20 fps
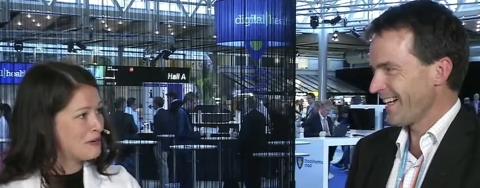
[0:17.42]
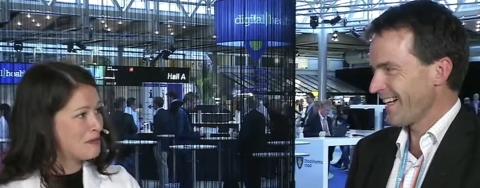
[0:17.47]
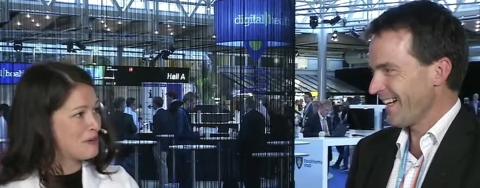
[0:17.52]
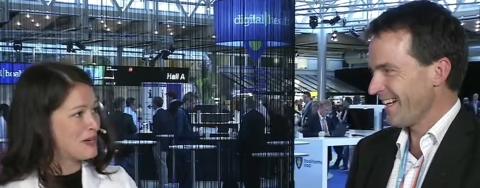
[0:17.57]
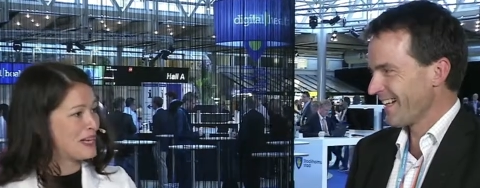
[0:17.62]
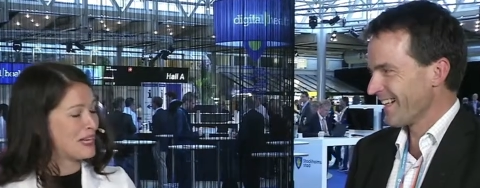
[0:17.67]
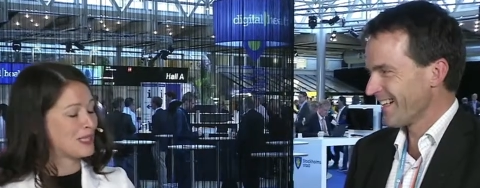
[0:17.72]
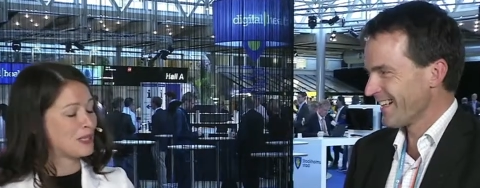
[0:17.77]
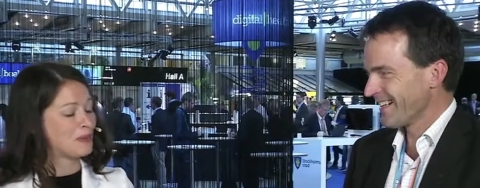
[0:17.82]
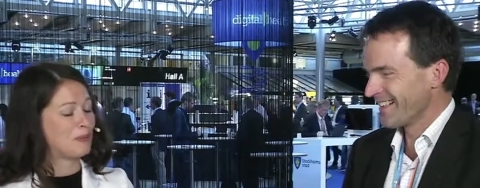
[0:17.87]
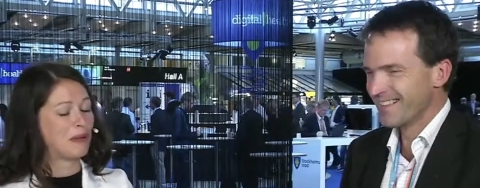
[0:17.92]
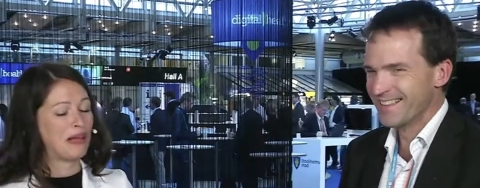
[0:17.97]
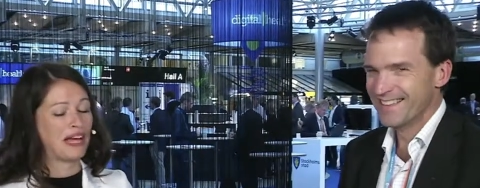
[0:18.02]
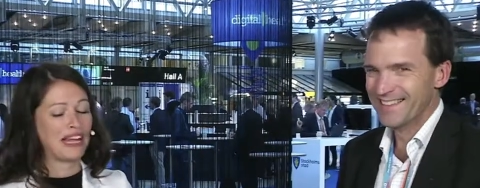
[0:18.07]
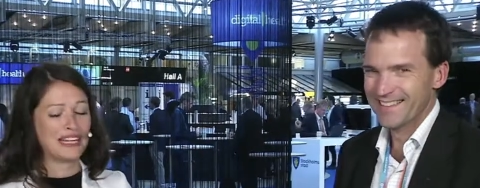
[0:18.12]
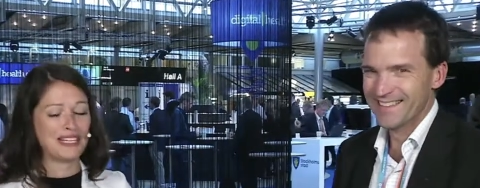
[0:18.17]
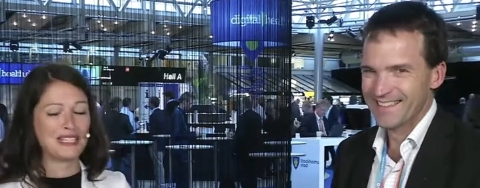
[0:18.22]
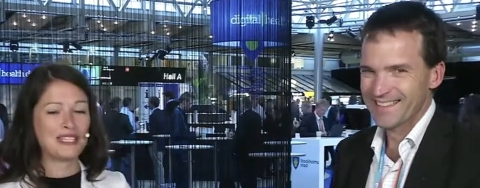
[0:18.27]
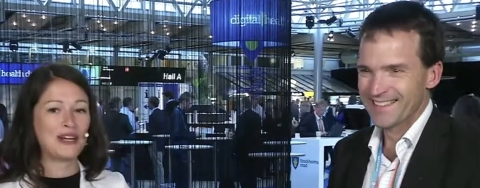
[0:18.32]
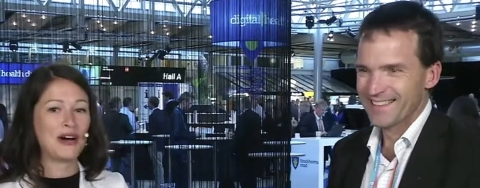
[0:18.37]
Speaker 1: We explain
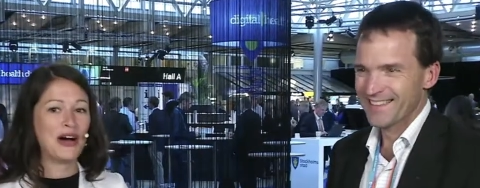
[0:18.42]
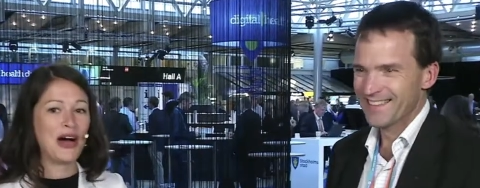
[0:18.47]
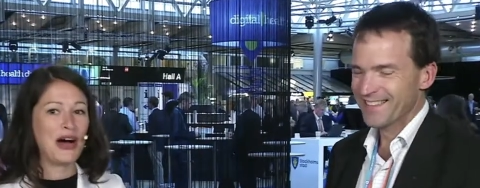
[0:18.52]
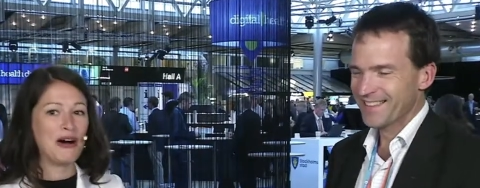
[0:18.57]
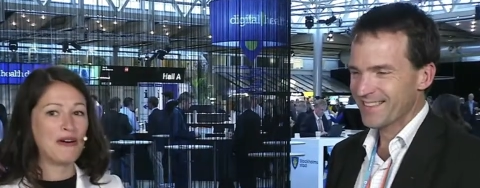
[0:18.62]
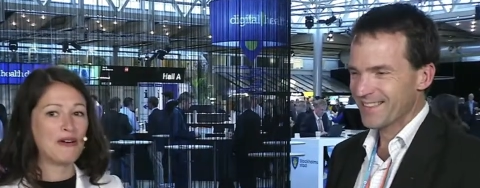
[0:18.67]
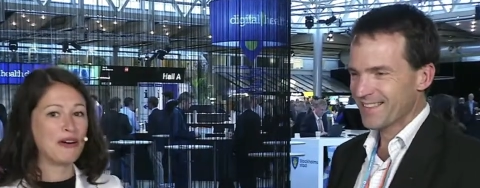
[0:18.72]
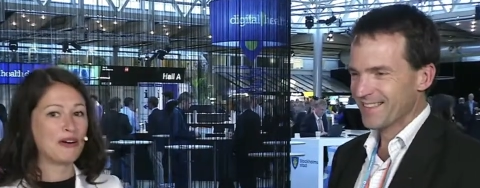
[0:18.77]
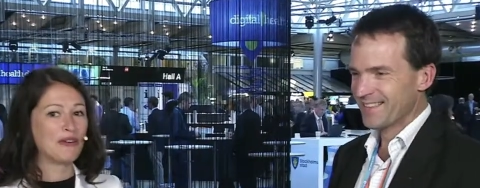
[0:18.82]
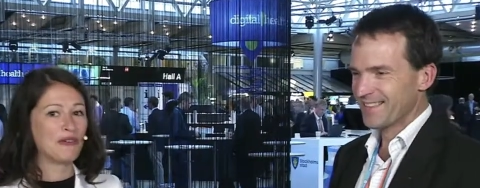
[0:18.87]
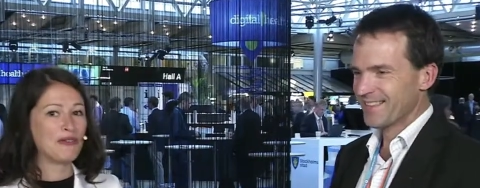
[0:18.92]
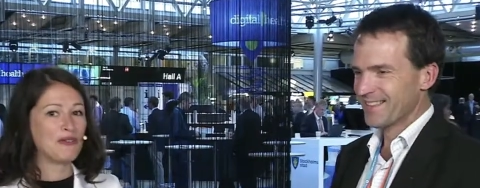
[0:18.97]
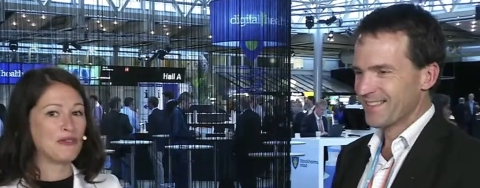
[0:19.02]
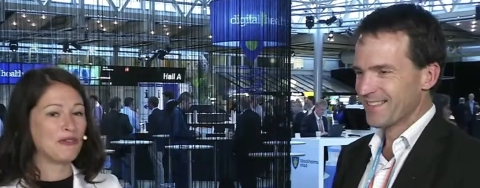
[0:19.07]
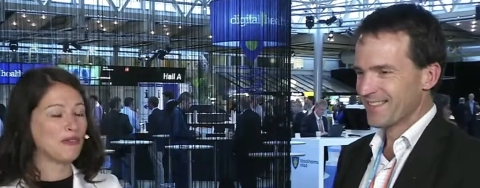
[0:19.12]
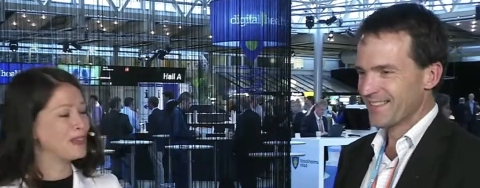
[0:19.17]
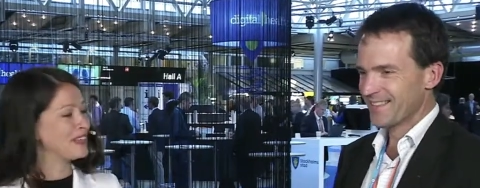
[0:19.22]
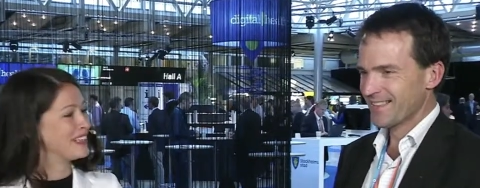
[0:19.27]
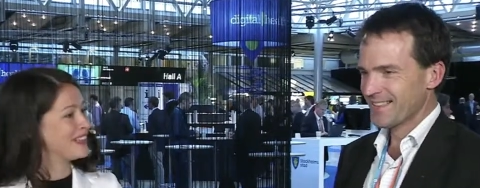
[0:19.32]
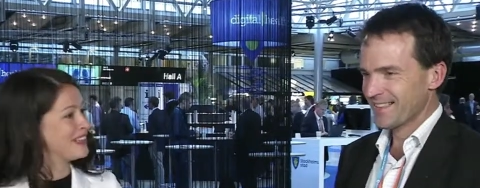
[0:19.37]
it to our...
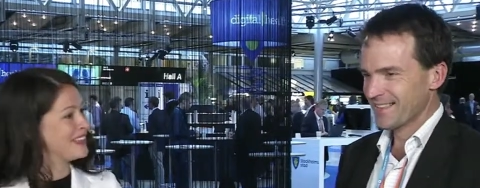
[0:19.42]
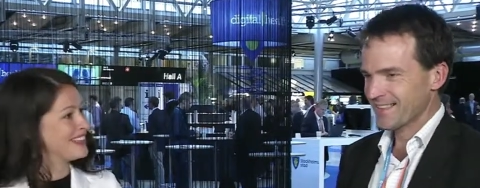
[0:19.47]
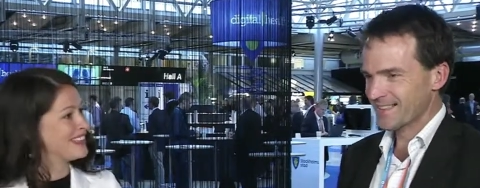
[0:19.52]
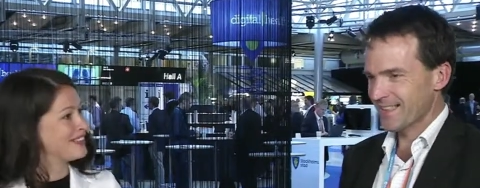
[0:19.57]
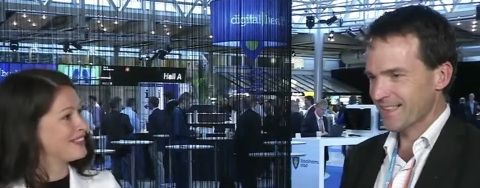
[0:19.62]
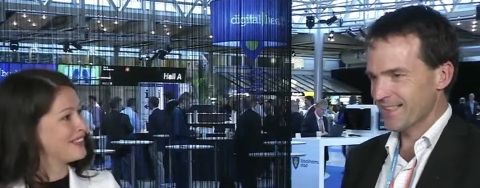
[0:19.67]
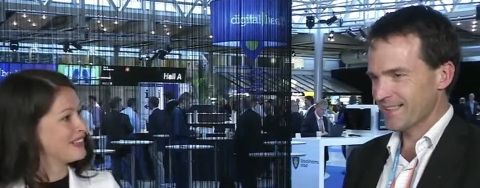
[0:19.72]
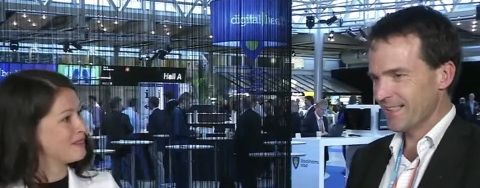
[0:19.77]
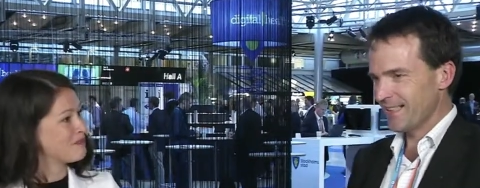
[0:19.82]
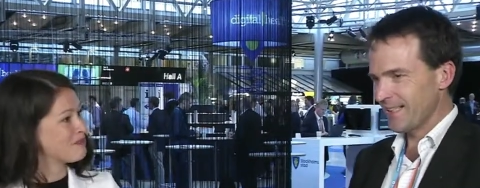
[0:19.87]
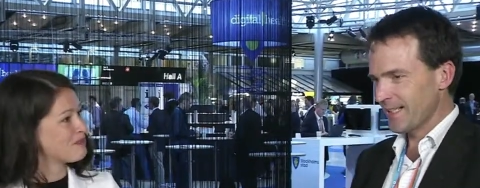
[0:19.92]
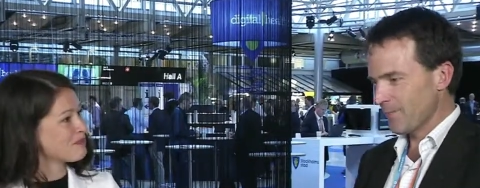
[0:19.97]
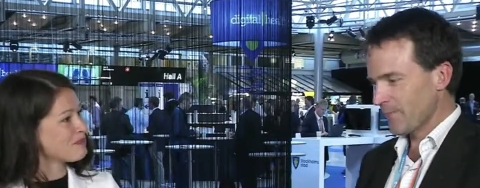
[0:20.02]
So